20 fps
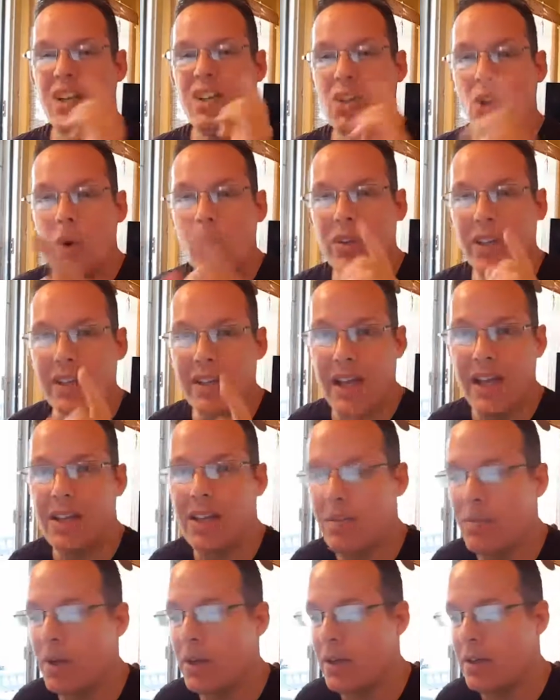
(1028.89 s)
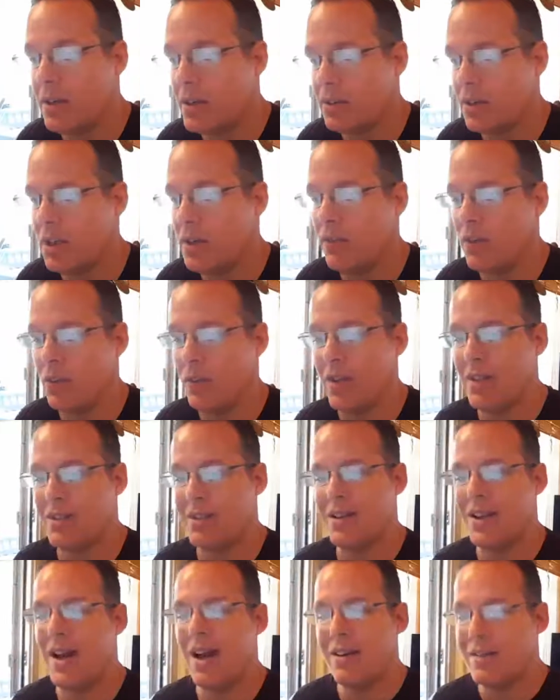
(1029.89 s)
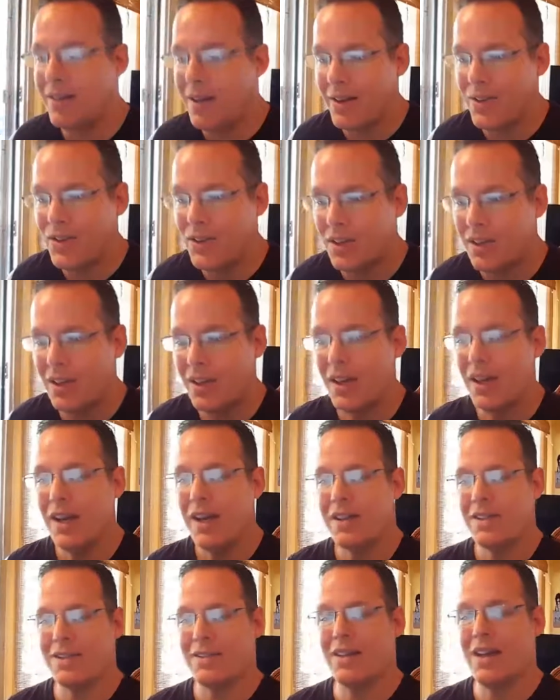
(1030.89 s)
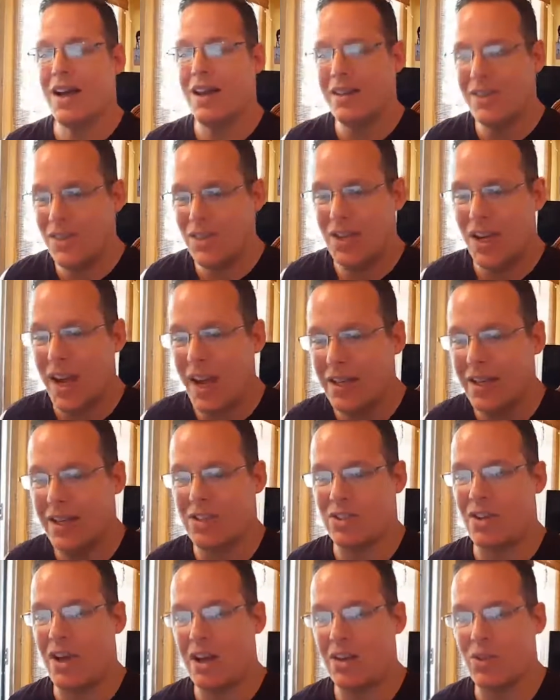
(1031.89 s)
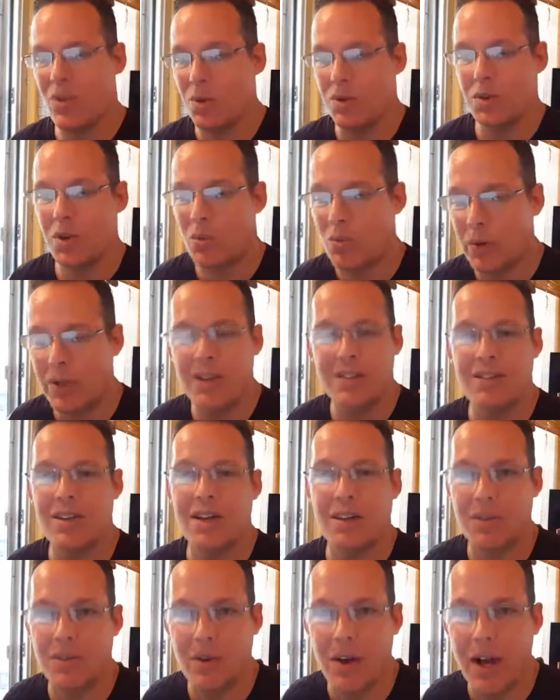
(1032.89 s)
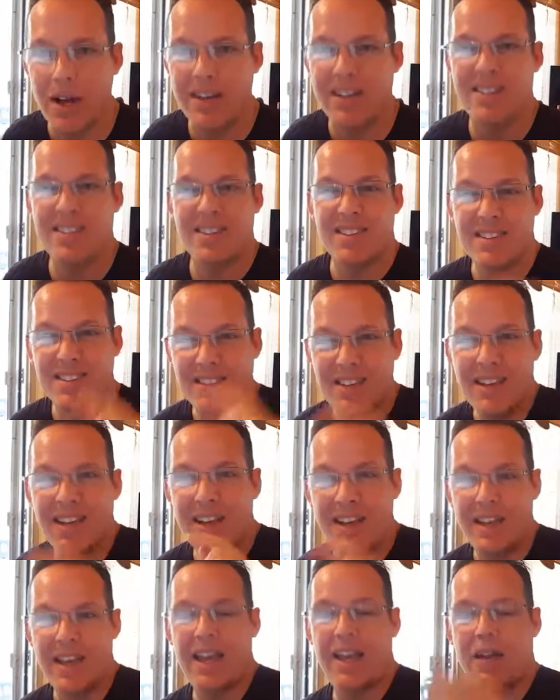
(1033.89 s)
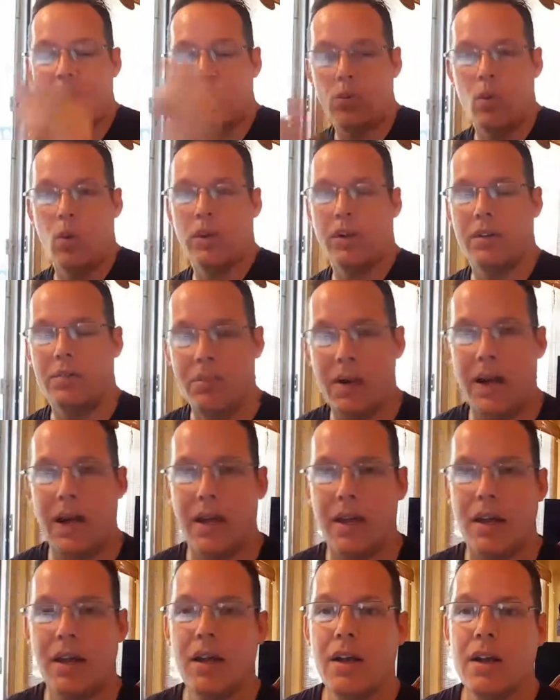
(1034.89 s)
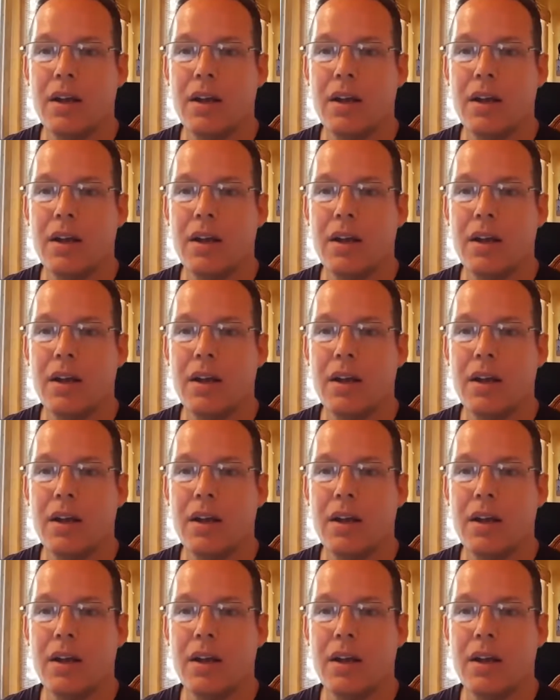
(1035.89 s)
Don't let anybody deceive you. It's not Russia. It's not China. It's not North Korea. It's not Iran. It's the CIA working by